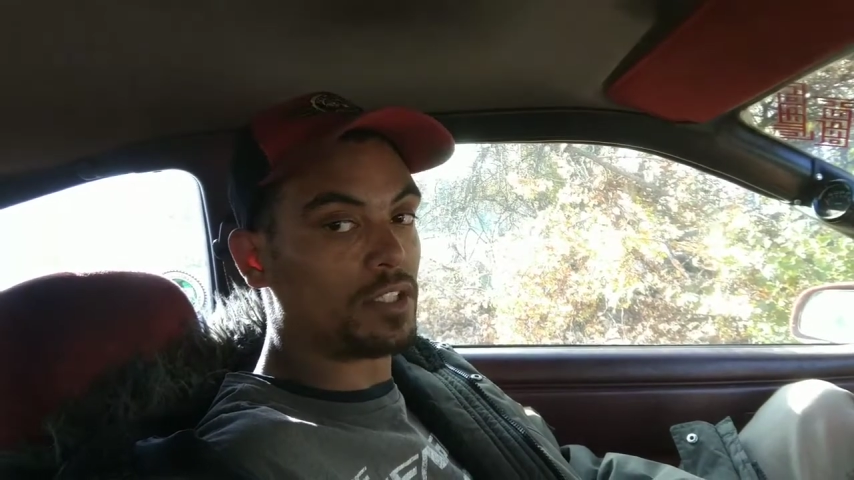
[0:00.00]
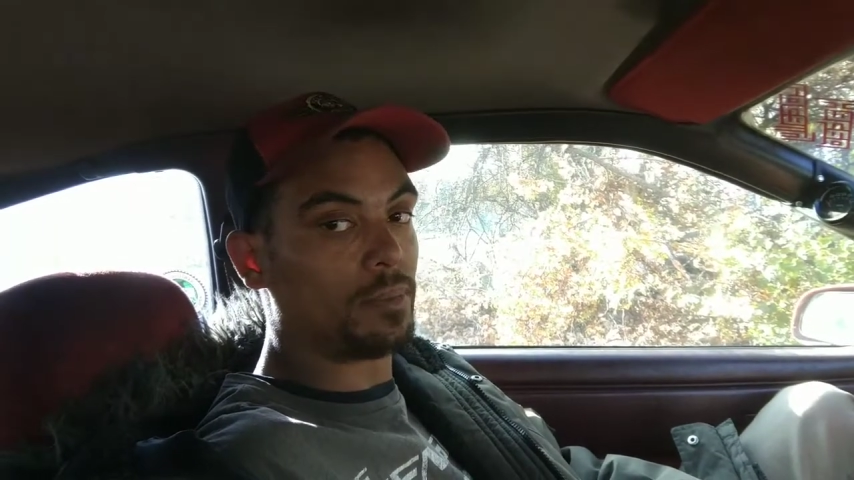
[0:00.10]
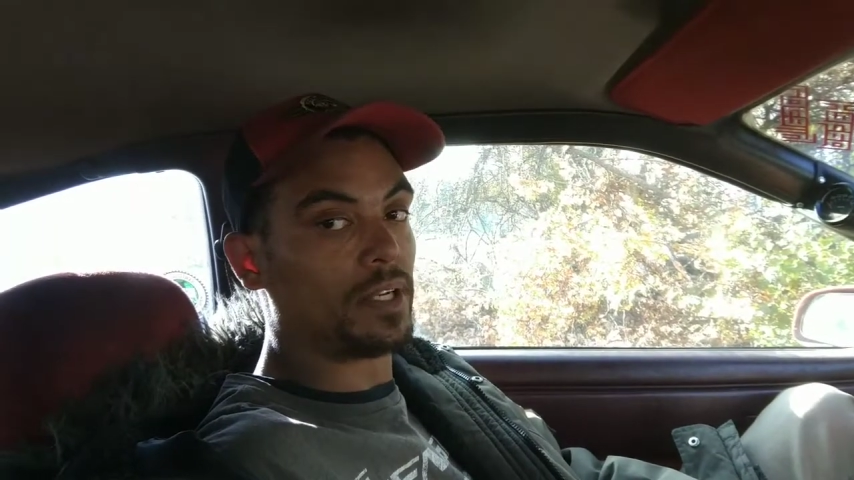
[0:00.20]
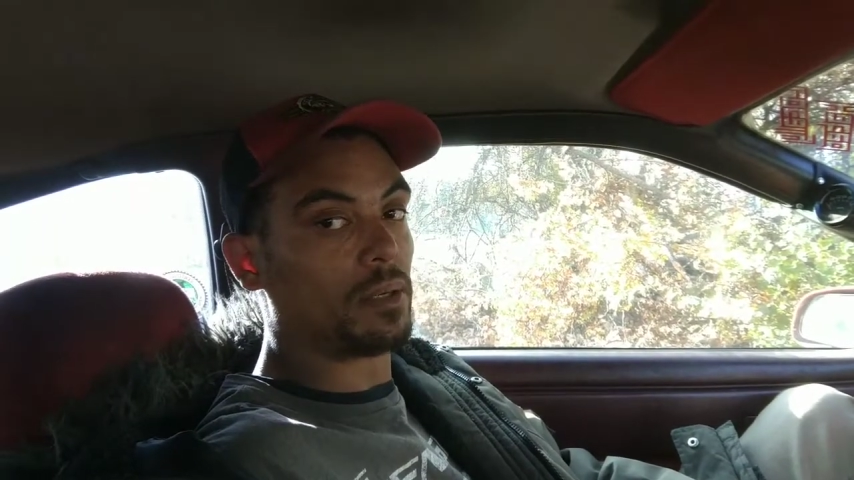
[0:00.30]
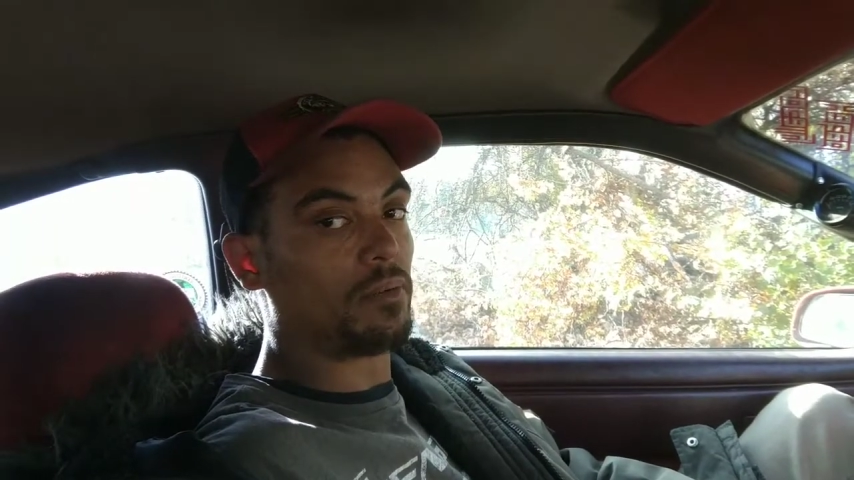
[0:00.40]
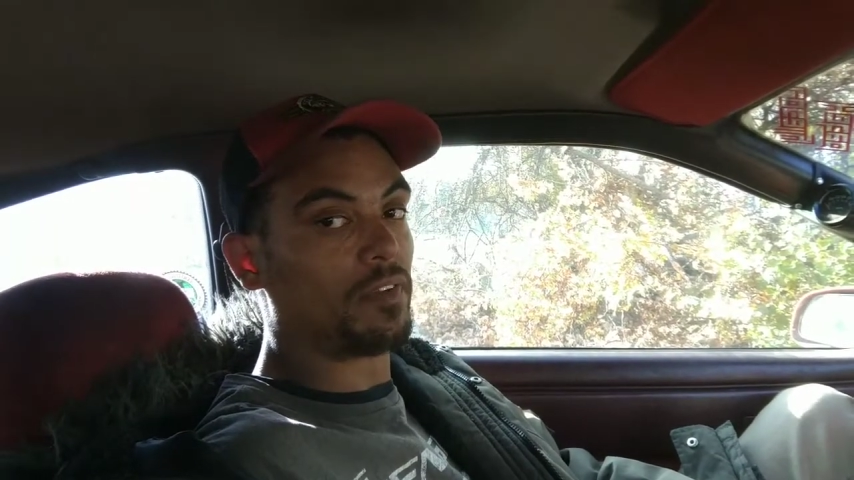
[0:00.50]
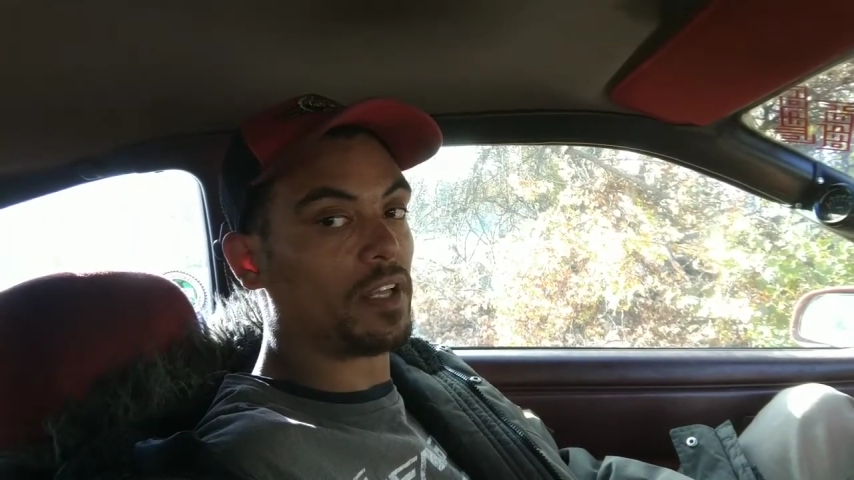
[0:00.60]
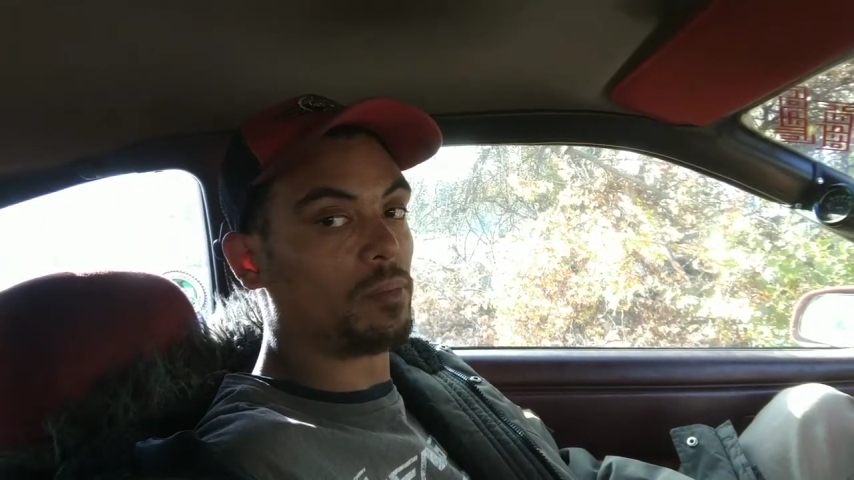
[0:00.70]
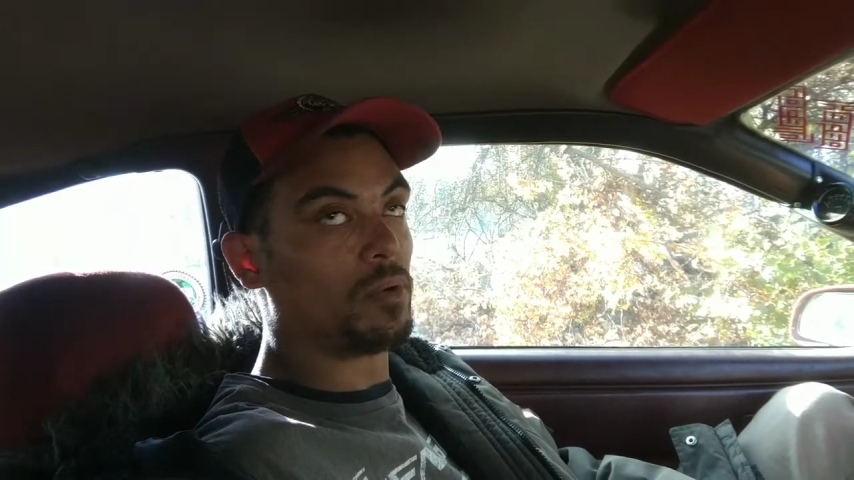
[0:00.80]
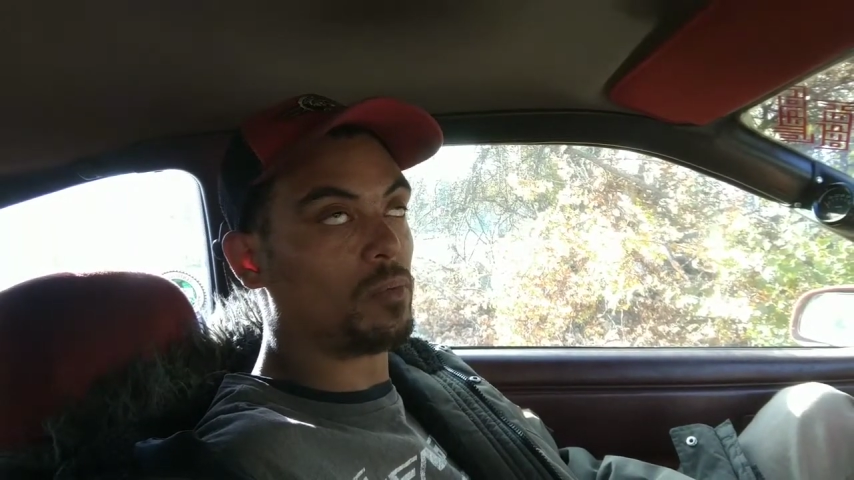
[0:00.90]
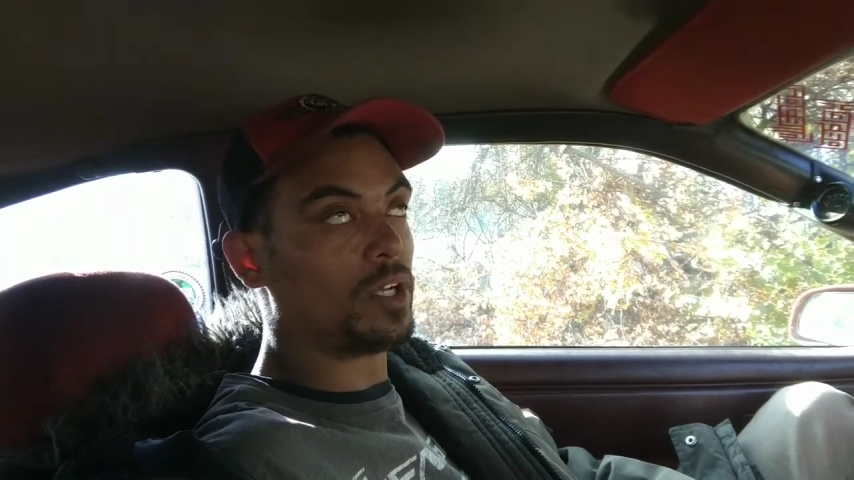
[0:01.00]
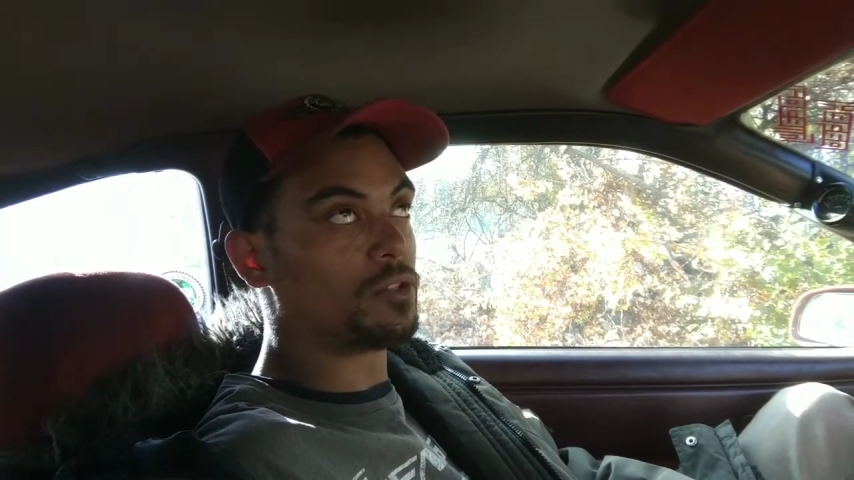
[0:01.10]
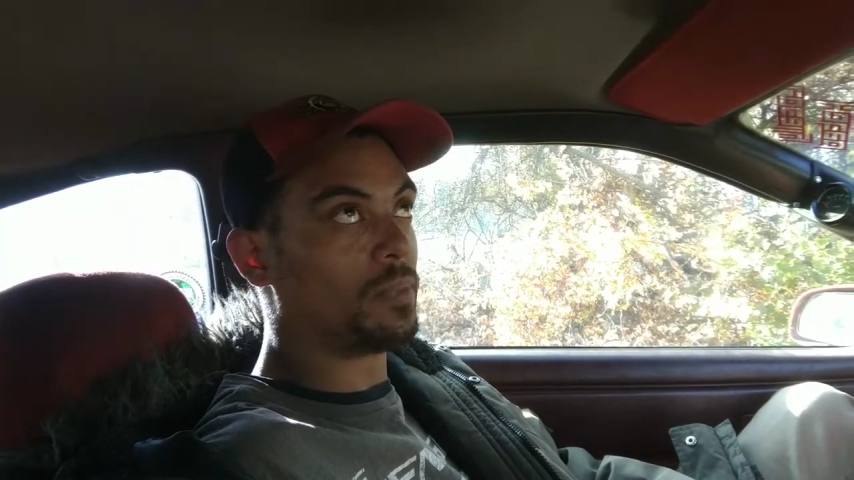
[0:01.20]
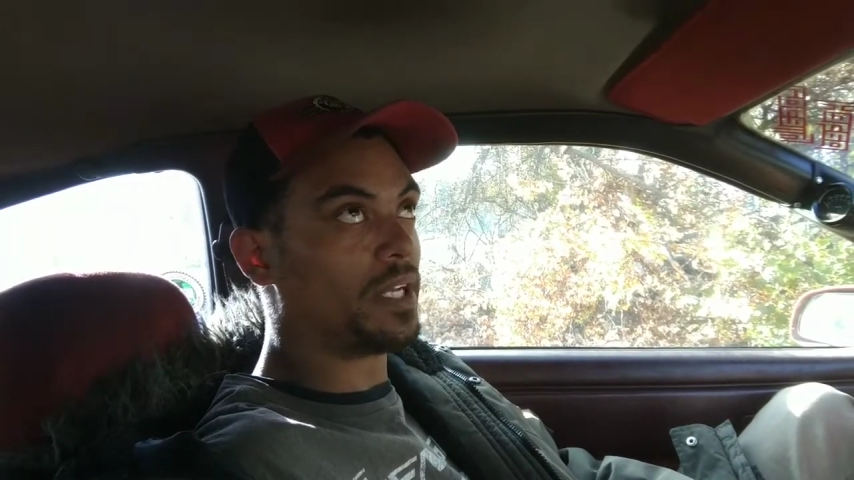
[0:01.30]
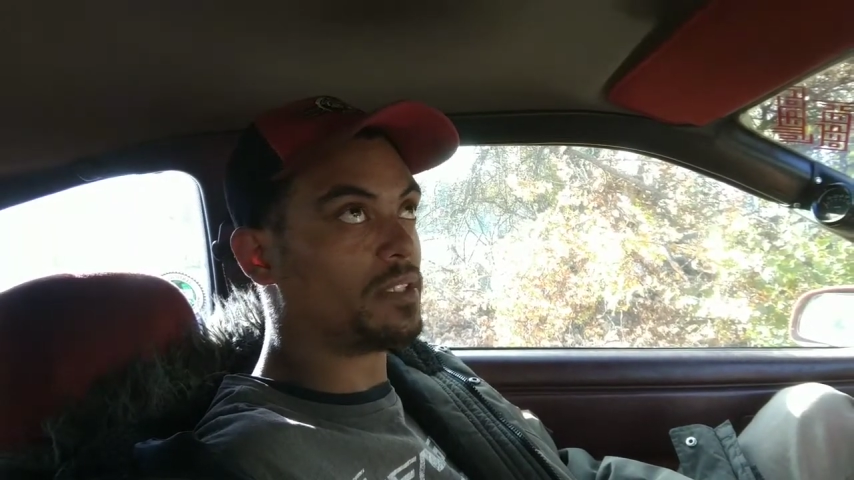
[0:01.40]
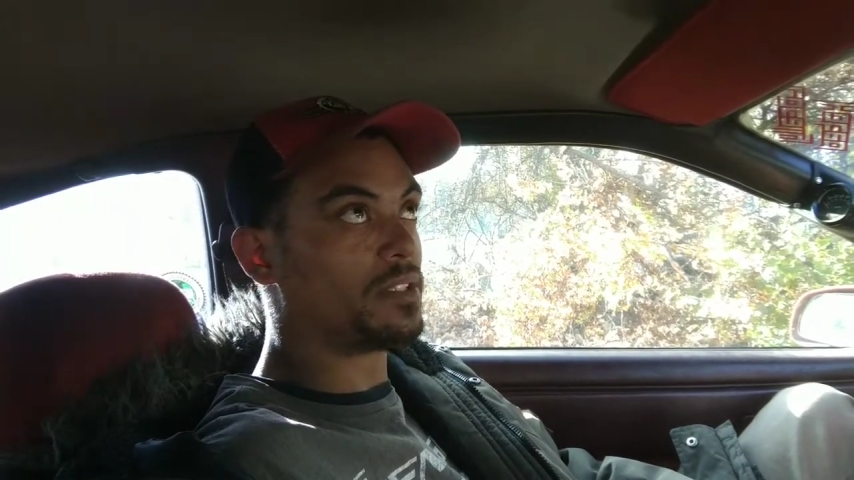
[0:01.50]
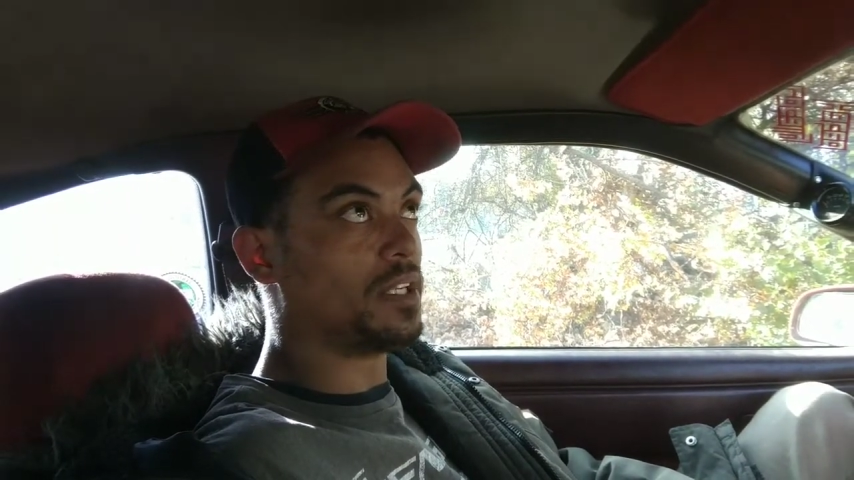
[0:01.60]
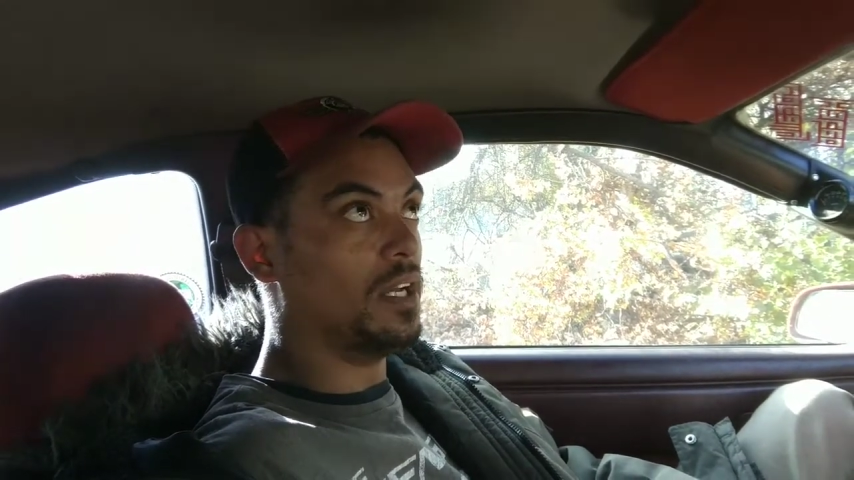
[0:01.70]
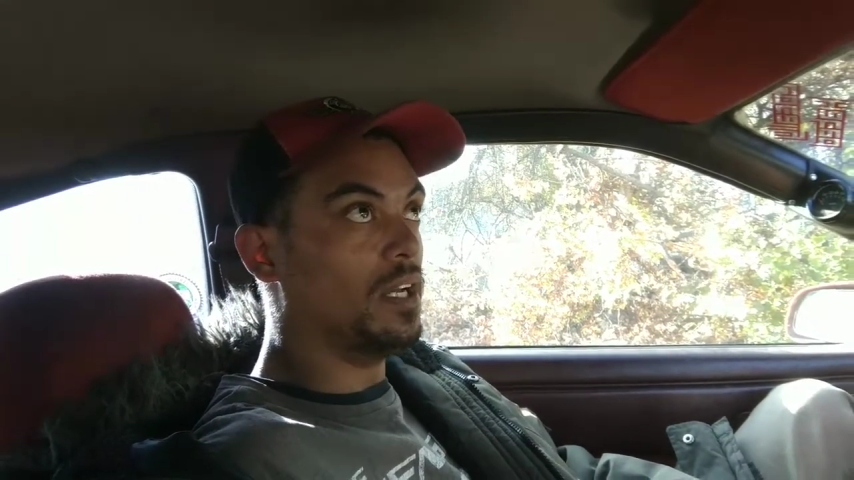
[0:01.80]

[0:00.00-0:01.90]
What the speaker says: to become available, which means